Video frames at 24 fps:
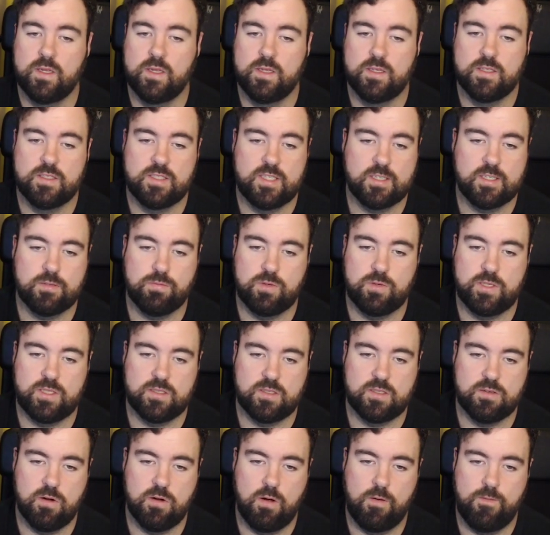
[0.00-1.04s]

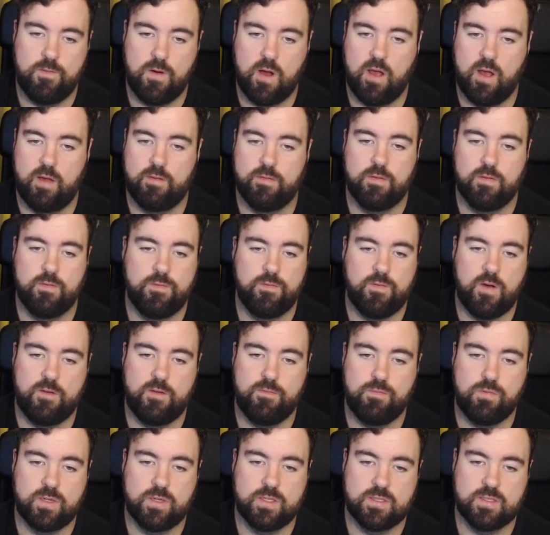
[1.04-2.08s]
6.05,
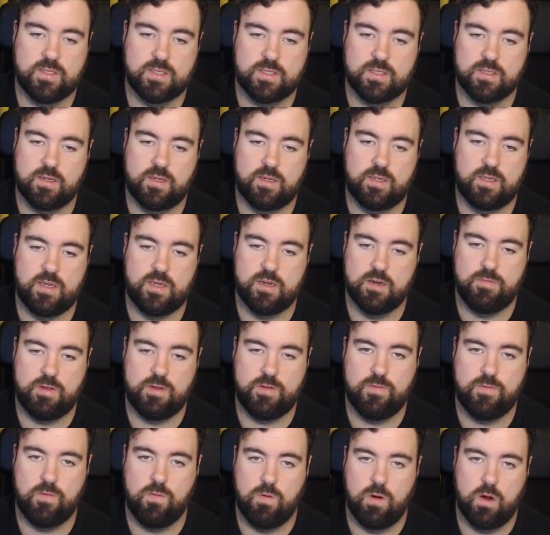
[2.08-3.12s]
5.69 the year
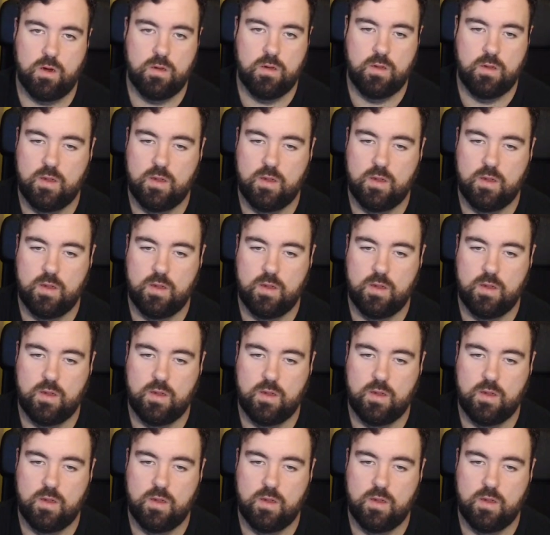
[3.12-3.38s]
before.